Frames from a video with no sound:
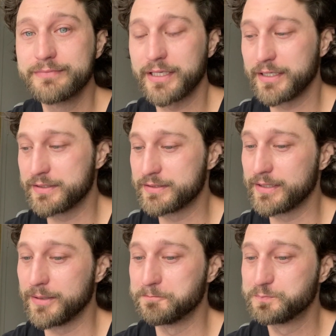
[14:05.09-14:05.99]
And
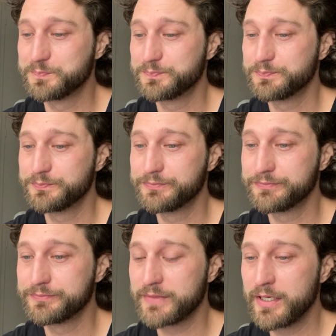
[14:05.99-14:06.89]
um,
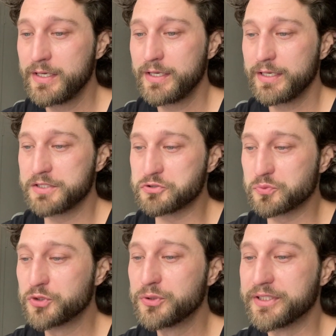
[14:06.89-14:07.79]
it's
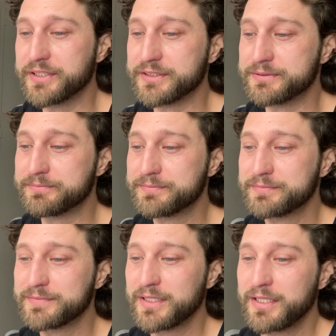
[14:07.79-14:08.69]
rooted in
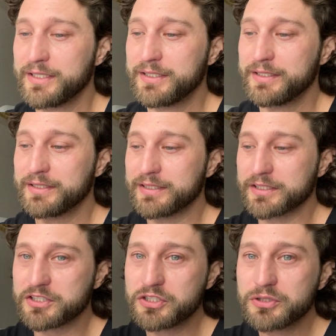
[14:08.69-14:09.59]
the
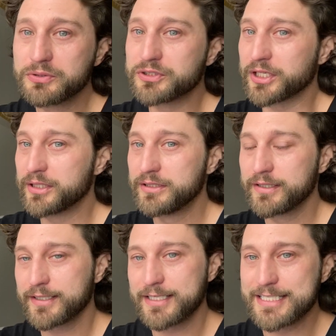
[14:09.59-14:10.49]
accuser
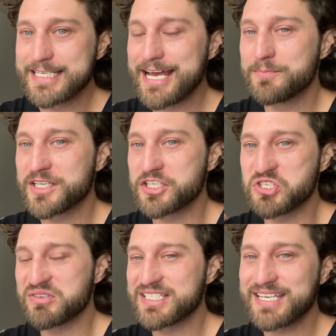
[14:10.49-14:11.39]
condemning
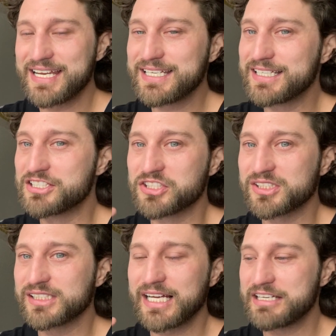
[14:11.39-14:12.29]
you and taking your
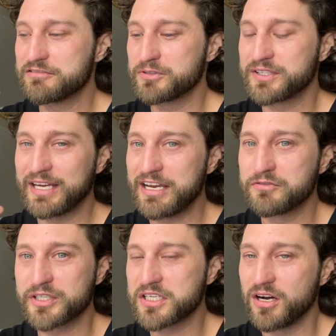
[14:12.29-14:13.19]
life with
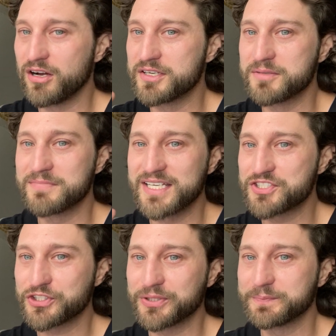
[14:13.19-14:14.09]
every
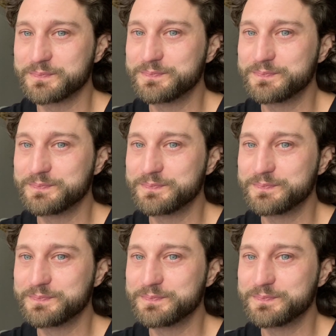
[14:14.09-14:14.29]
condemnation.